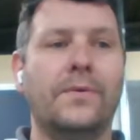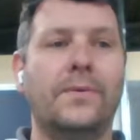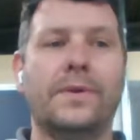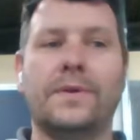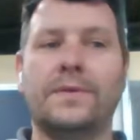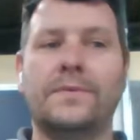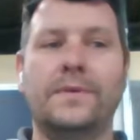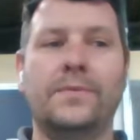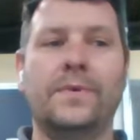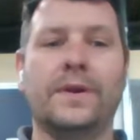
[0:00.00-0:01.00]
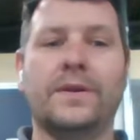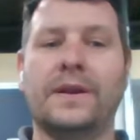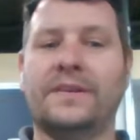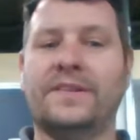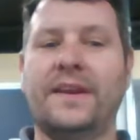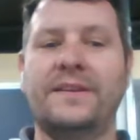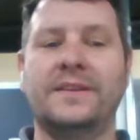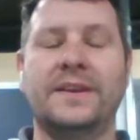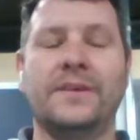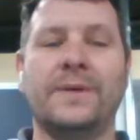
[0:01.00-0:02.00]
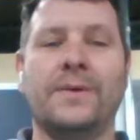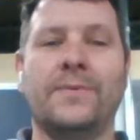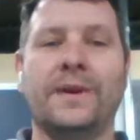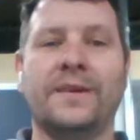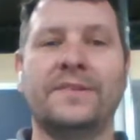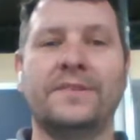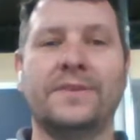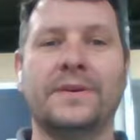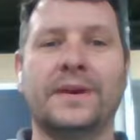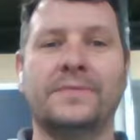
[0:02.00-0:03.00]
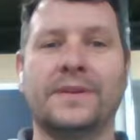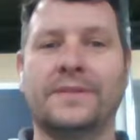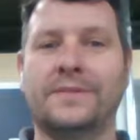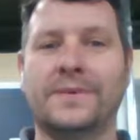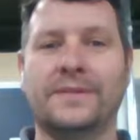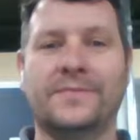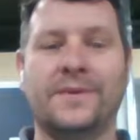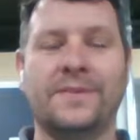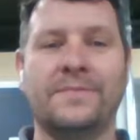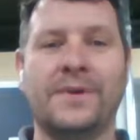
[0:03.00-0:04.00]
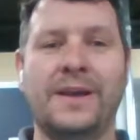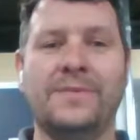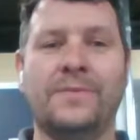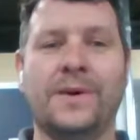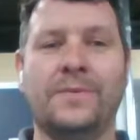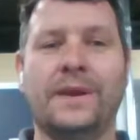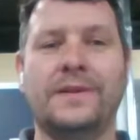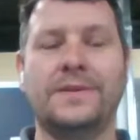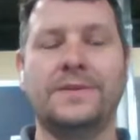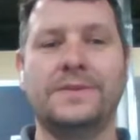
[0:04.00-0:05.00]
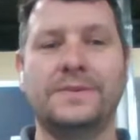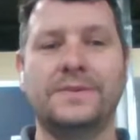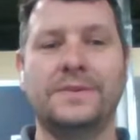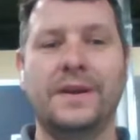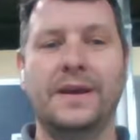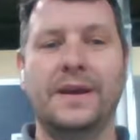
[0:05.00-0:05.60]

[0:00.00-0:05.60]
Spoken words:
We're excited to hear about what else is going on with frozen pipes, what we can do to